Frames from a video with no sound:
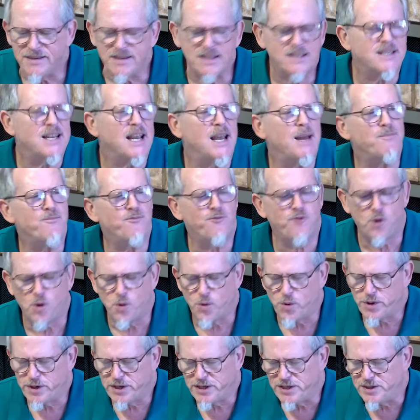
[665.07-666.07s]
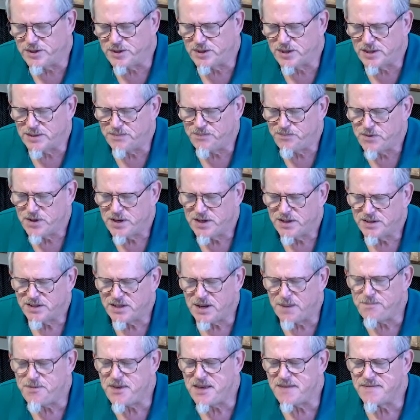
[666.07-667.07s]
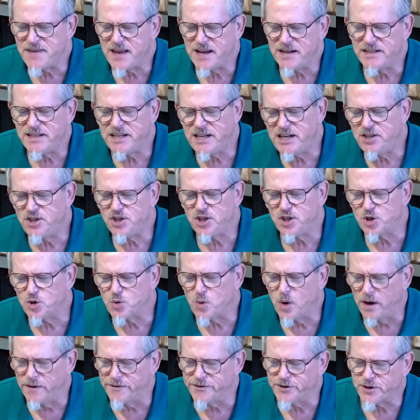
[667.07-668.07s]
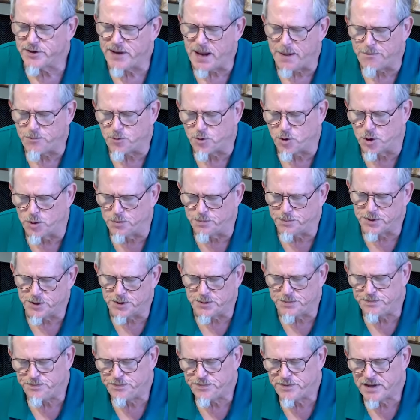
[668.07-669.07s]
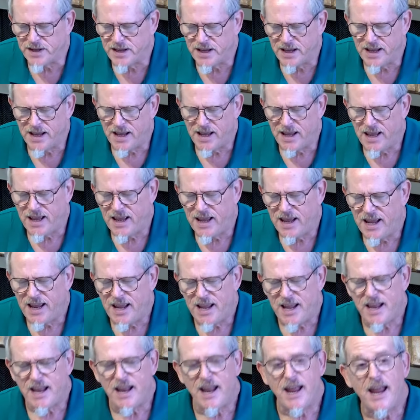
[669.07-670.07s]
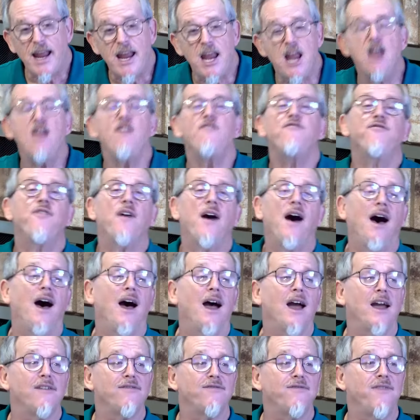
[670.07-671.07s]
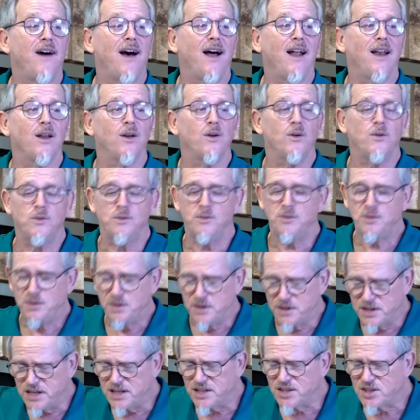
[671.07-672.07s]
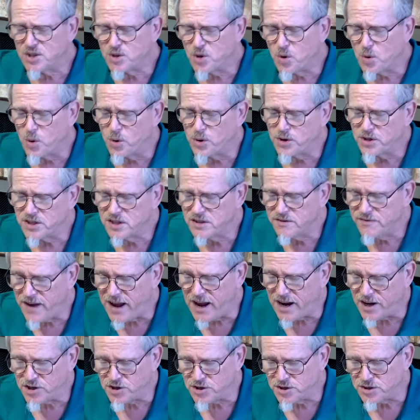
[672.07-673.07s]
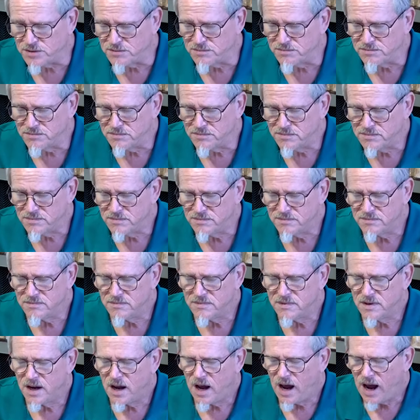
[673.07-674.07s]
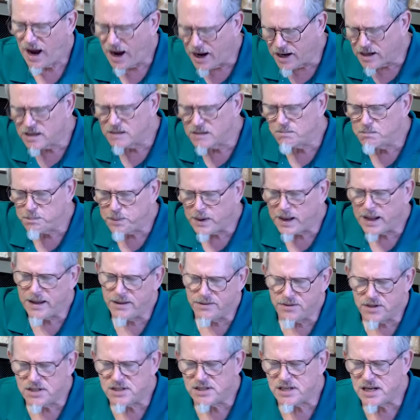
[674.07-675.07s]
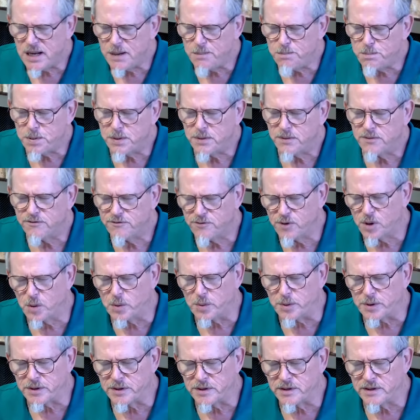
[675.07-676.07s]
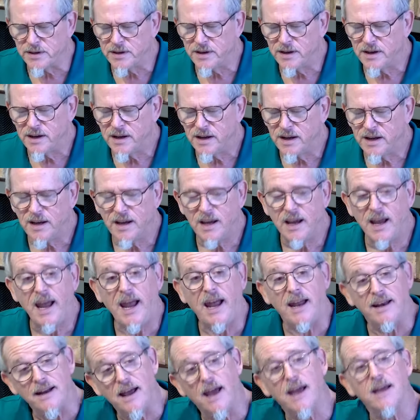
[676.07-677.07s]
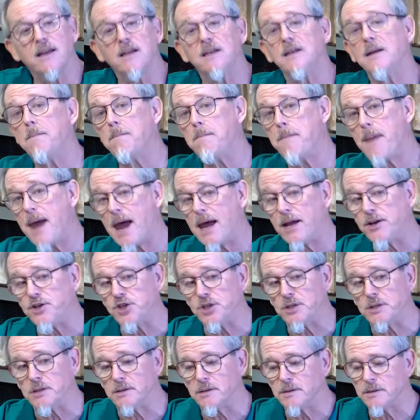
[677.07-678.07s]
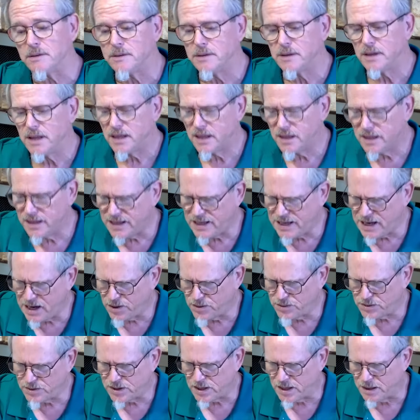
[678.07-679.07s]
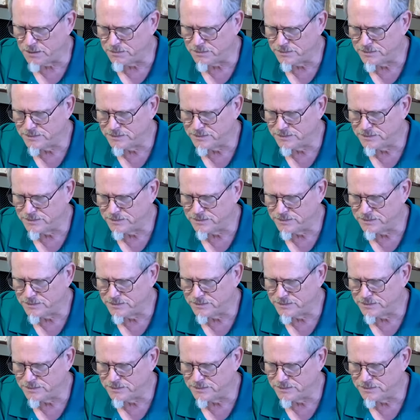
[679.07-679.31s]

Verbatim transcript: the tape forward is something they teach in 12 step groups. If I follow this course of action, I can play the tape forward and I can imagine the outcome.